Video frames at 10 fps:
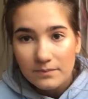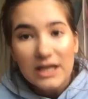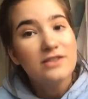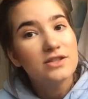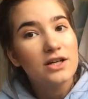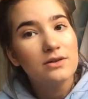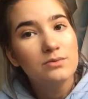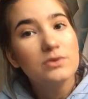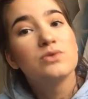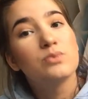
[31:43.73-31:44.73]
Easter,
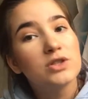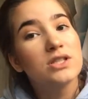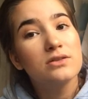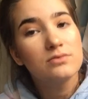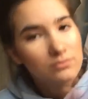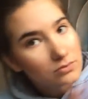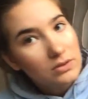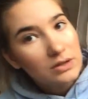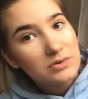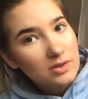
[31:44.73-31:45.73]
which
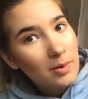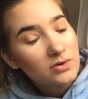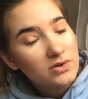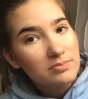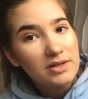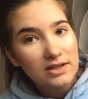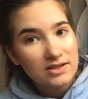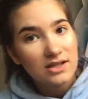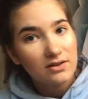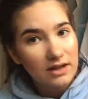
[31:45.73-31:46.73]
it was supposed to be
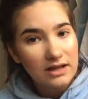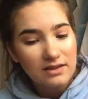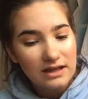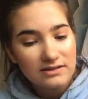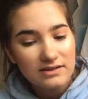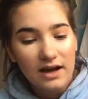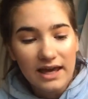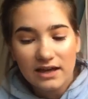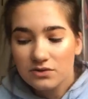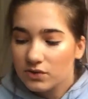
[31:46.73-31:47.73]
until, like, things got
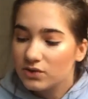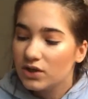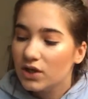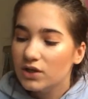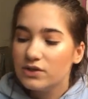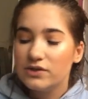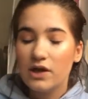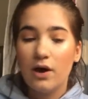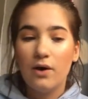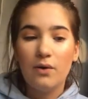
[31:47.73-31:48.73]
canceled.
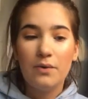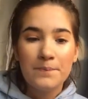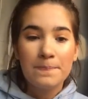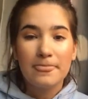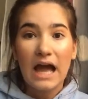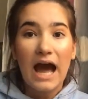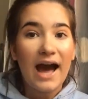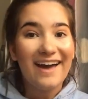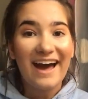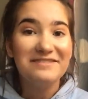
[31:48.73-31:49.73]
So
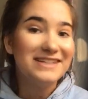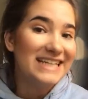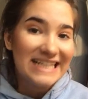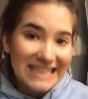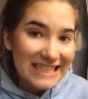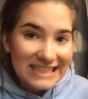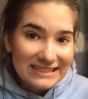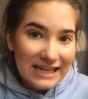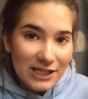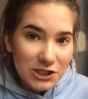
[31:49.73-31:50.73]
I haven't needed a
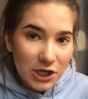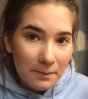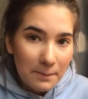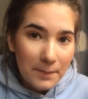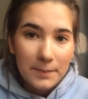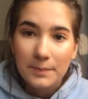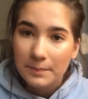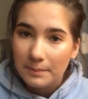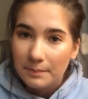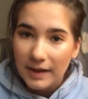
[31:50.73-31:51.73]
second job.
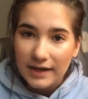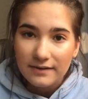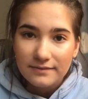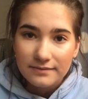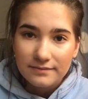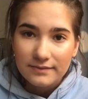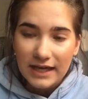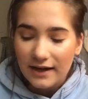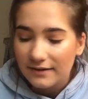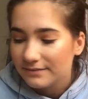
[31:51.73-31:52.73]
But
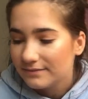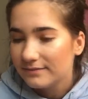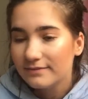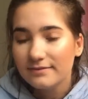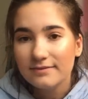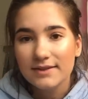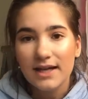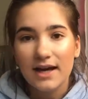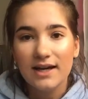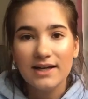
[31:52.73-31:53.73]
yeah,
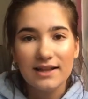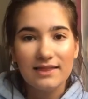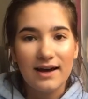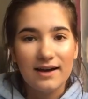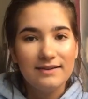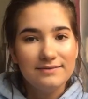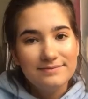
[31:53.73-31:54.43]
gotta get that.